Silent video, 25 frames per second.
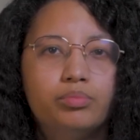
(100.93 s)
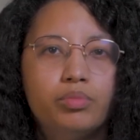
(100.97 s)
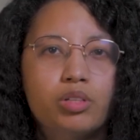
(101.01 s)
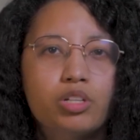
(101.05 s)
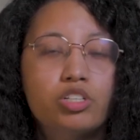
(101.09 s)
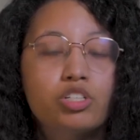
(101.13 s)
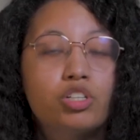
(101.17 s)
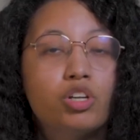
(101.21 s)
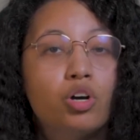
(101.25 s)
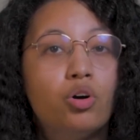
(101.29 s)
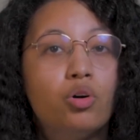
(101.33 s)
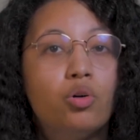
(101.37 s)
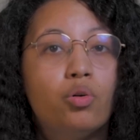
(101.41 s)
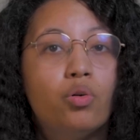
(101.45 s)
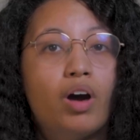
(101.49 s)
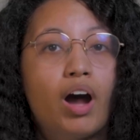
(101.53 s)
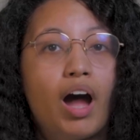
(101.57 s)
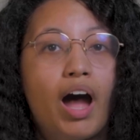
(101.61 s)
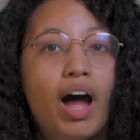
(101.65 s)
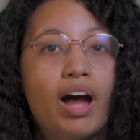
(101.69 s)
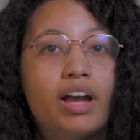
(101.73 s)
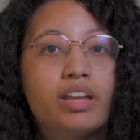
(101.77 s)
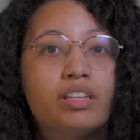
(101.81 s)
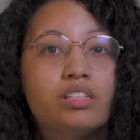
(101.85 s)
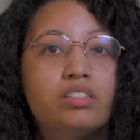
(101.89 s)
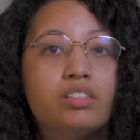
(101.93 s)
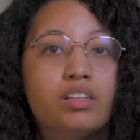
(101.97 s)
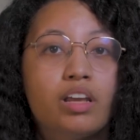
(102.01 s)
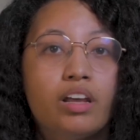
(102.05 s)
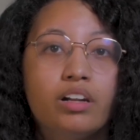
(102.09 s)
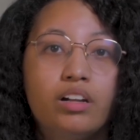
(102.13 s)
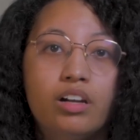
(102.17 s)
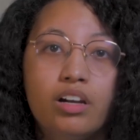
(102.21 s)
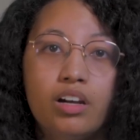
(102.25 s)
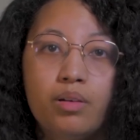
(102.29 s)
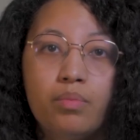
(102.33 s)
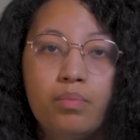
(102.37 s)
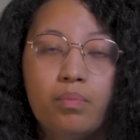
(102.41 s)
So I
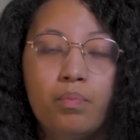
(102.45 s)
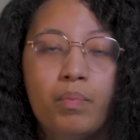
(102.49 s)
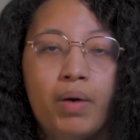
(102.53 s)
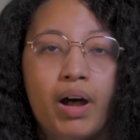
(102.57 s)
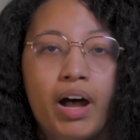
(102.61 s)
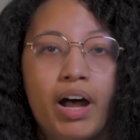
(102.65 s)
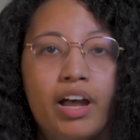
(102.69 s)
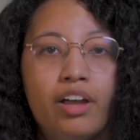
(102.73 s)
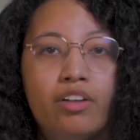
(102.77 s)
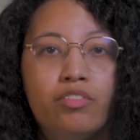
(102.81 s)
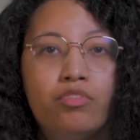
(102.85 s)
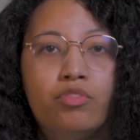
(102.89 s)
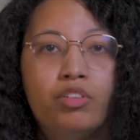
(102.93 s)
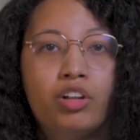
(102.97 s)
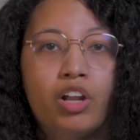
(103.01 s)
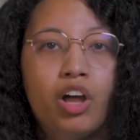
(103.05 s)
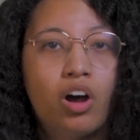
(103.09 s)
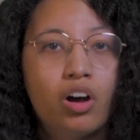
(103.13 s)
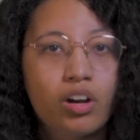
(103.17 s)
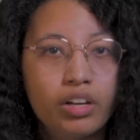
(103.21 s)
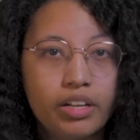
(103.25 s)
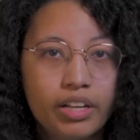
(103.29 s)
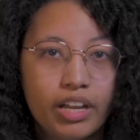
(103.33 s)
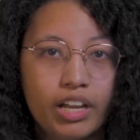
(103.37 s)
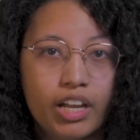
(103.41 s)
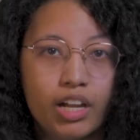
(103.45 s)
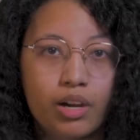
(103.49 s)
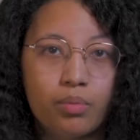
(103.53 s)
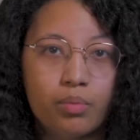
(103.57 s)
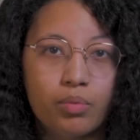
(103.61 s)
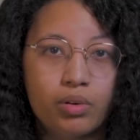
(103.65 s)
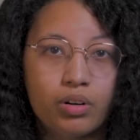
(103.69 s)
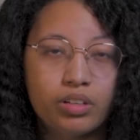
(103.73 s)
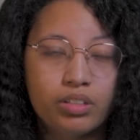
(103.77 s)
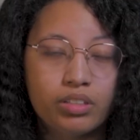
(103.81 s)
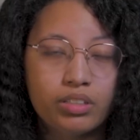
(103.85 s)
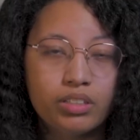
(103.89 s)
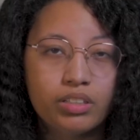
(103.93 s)
set up my vlog
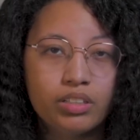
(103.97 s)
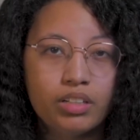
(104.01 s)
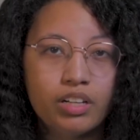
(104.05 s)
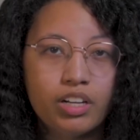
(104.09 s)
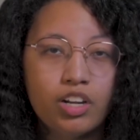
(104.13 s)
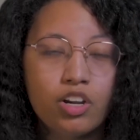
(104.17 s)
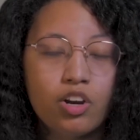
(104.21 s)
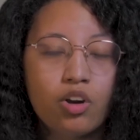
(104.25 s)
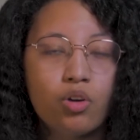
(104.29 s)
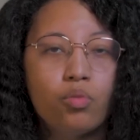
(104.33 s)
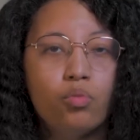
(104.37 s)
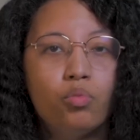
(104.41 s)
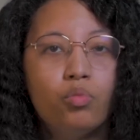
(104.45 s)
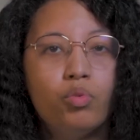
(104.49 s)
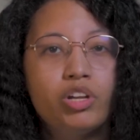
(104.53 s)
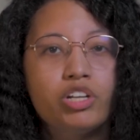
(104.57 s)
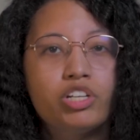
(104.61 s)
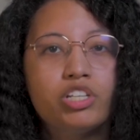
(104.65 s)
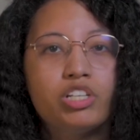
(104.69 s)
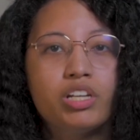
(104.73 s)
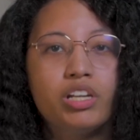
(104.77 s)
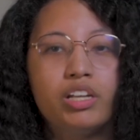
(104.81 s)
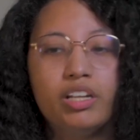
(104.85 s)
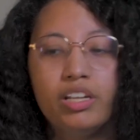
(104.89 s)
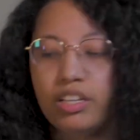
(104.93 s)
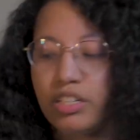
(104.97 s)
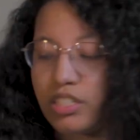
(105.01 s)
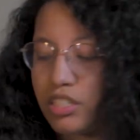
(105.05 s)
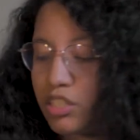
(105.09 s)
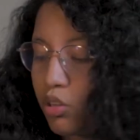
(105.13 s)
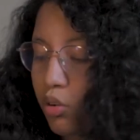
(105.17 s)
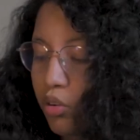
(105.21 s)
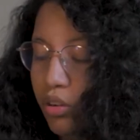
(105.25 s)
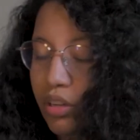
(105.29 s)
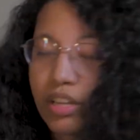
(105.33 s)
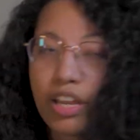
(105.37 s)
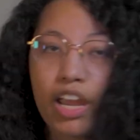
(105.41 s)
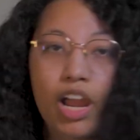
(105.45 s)
camera, which is
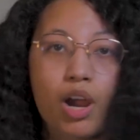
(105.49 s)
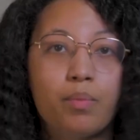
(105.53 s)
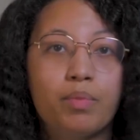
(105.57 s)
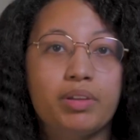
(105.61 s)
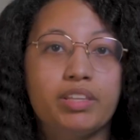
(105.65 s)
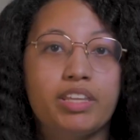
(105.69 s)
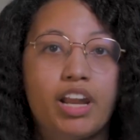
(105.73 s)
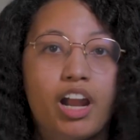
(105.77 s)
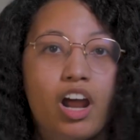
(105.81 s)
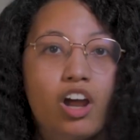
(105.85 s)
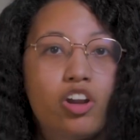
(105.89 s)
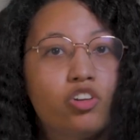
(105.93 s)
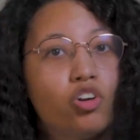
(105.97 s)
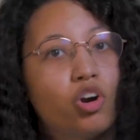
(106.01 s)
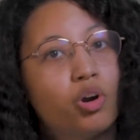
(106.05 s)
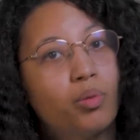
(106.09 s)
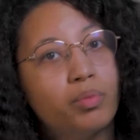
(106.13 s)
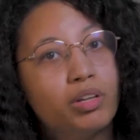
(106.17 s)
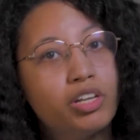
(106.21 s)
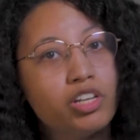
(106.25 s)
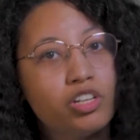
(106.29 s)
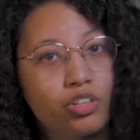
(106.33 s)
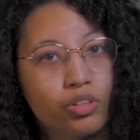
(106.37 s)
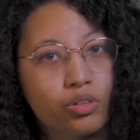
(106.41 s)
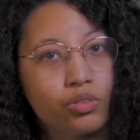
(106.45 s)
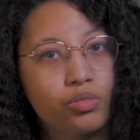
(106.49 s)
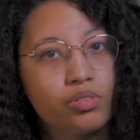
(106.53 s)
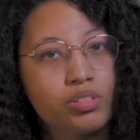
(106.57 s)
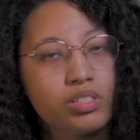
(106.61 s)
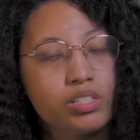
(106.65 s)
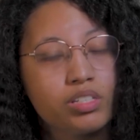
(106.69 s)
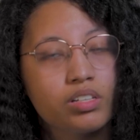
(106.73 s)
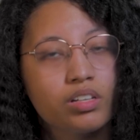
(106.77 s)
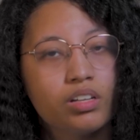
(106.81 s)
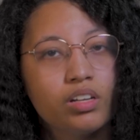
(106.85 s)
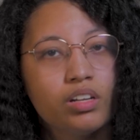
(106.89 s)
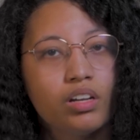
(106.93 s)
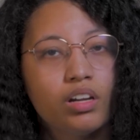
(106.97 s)
the camera that I normally
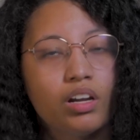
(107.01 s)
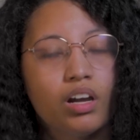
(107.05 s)
use.